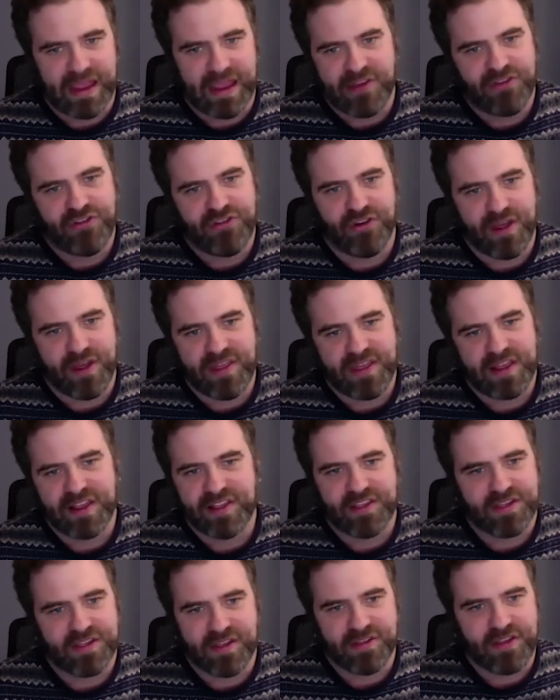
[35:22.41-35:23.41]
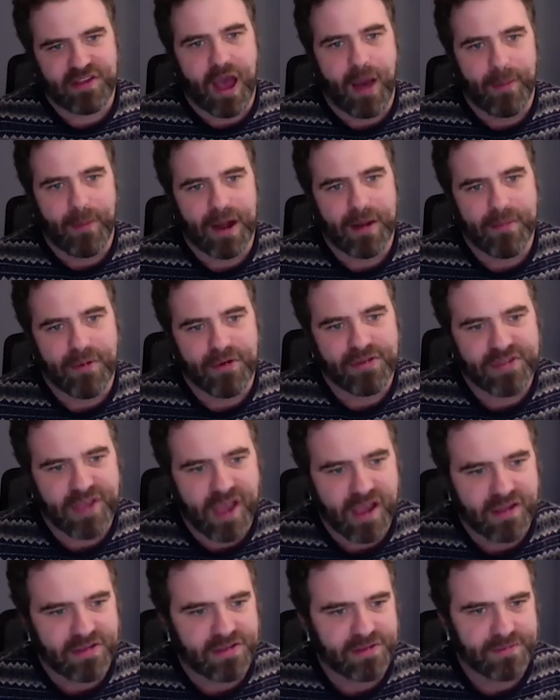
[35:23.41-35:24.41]
issue. I think it's common on both
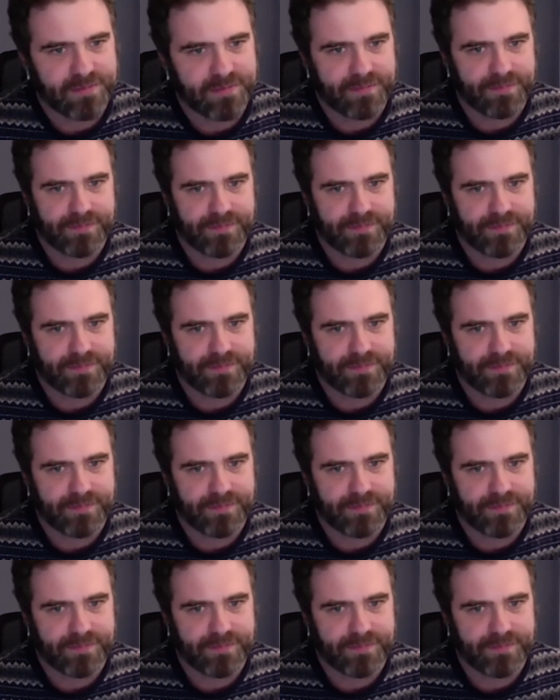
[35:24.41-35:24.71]
sides.